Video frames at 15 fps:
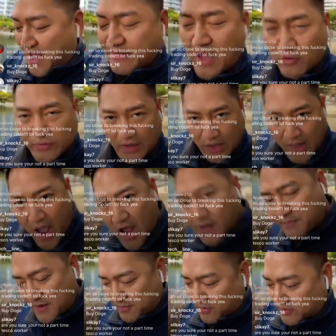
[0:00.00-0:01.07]
I've helped a
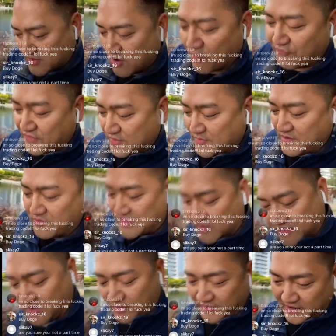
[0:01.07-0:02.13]
lot of people on GoFundMe
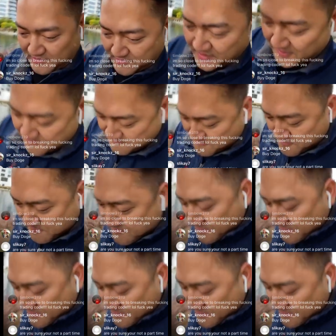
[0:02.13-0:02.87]
without telling anybody.